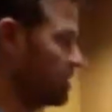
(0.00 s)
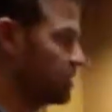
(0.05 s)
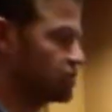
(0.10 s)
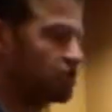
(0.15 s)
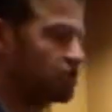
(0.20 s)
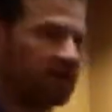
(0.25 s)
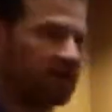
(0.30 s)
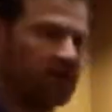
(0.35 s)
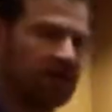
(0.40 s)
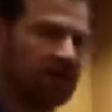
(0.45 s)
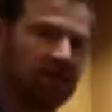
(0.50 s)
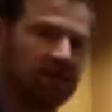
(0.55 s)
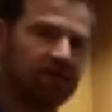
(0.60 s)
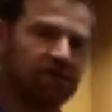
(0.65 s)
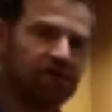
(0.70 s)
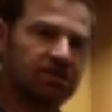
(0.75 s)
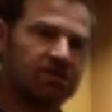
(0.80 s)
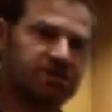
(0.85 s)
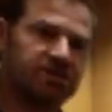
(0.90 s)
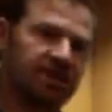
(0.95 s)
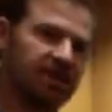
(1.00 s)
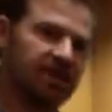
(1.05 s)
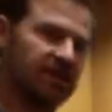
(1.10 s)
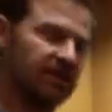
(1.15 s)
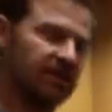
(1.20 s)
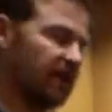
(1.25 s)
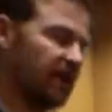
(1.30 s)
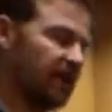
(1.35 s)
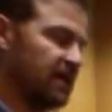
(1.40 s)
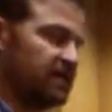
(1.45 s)
So again,
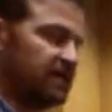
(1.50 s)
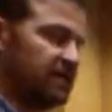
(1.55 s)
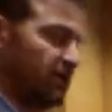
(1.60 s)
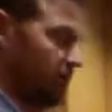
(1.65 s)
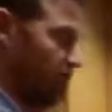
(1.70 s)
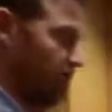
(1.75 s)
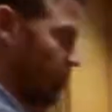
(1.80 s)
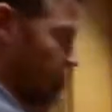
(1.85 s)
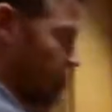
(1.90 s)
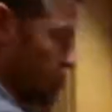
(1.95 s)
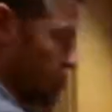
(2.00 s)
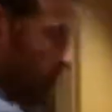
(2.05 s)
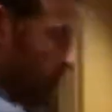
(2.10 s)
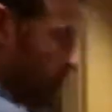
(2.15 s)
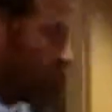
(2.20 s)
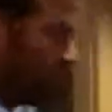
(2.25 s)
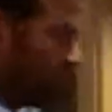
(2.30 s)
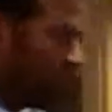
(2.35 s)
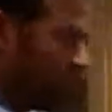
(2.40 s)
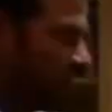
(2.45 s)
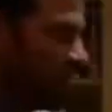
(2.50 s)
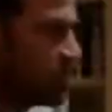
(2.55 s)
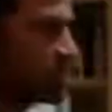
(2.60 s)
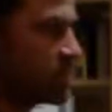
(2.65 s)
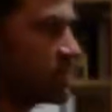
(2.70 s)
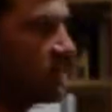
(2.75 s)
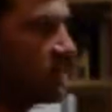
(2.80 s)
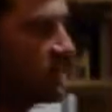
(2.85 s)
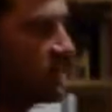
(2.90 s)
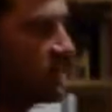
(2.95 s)
taking the idea of marginal product,